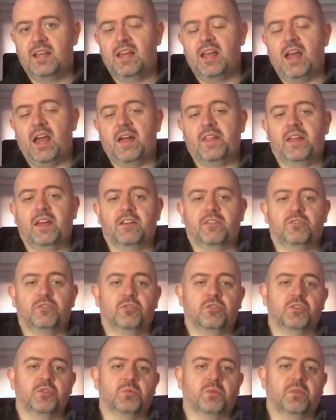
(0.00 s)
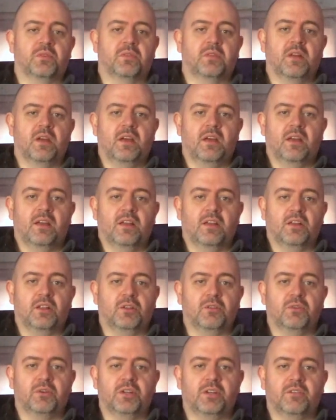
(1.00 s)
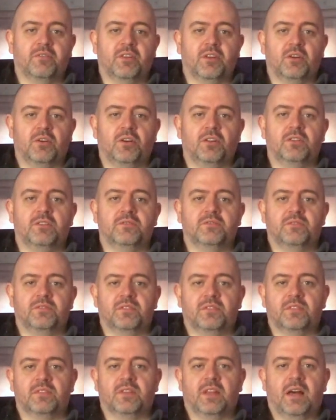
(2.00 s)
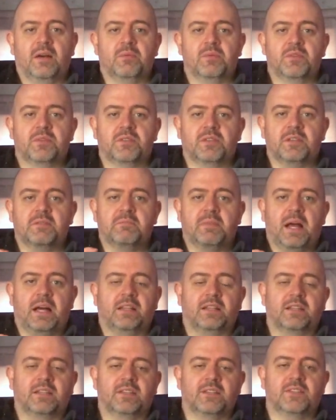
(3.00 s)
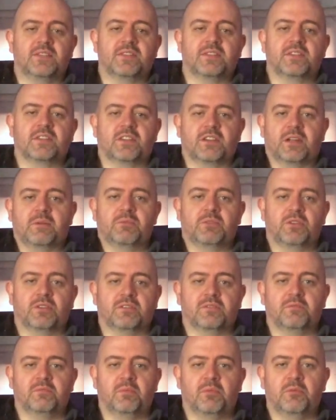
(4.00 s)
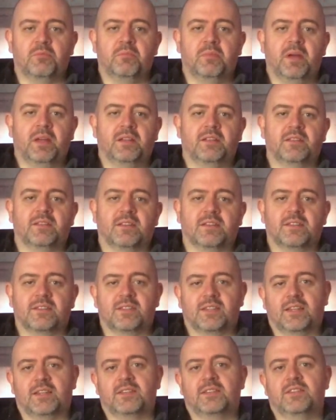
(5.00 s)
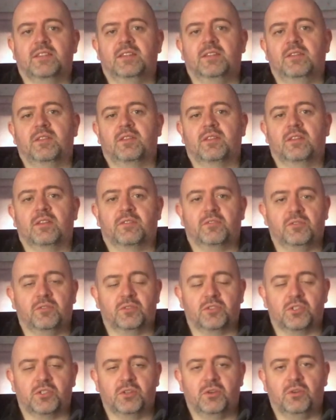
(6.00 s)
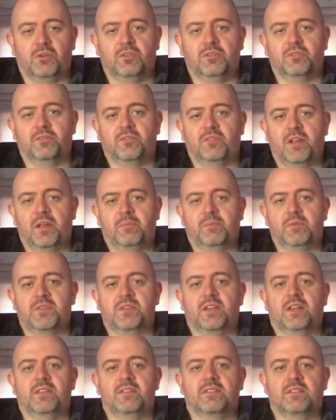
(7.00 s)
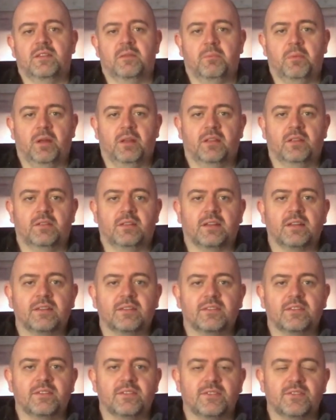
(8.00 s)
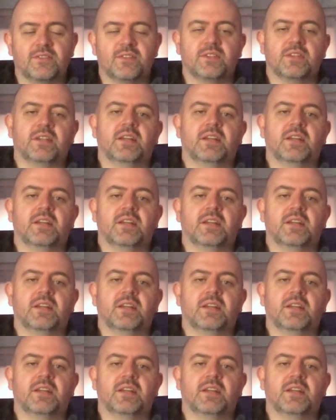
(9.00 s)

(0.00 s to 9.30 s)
And then of course with Glory of the Olive, that was St Malachy's description of Pope Benedict XVI, and of course the olive represents the Benedictines.